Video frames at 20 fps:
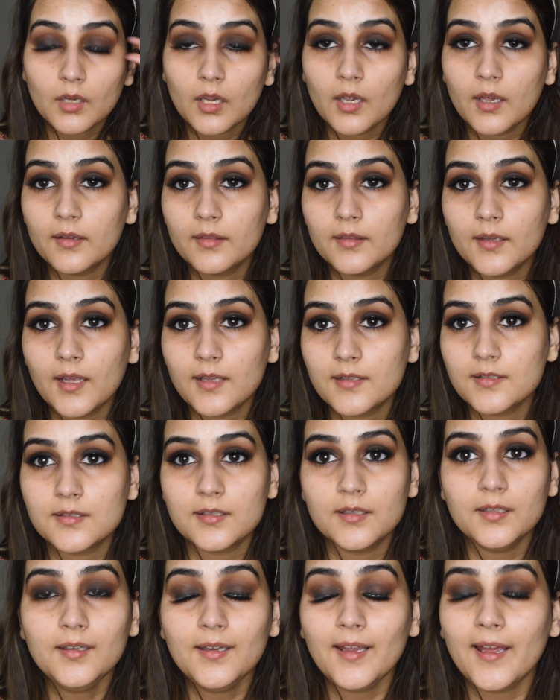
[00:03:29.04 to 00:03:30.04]
And that's
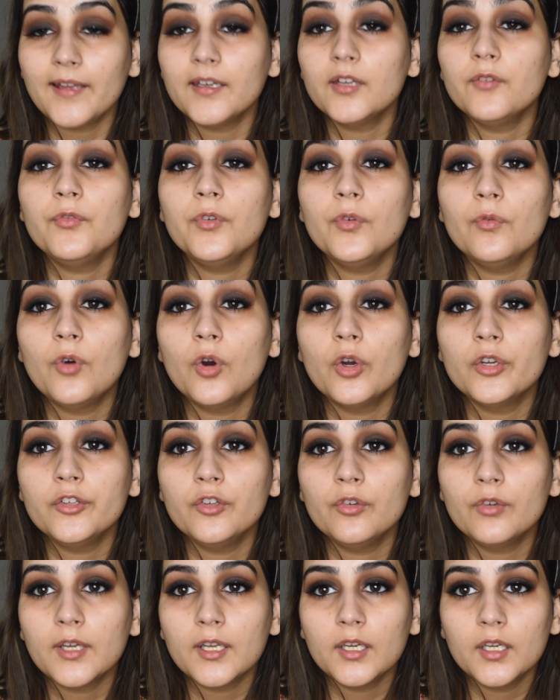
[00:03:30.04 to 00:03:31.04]
it. And if you want,
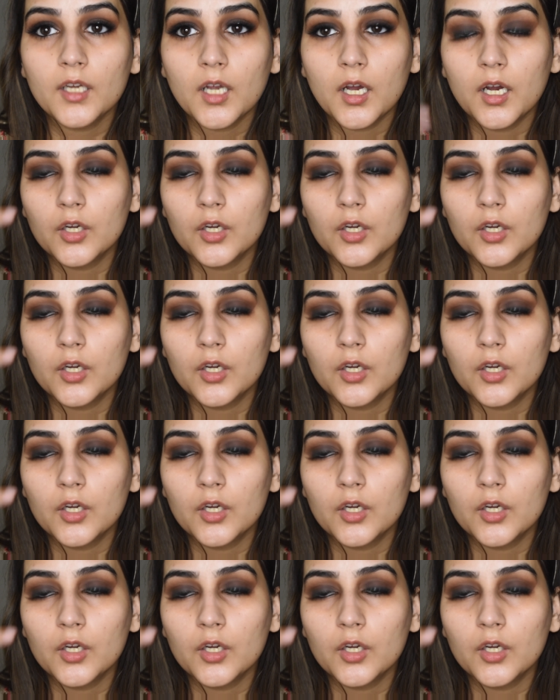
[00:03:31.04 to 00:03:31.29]
you can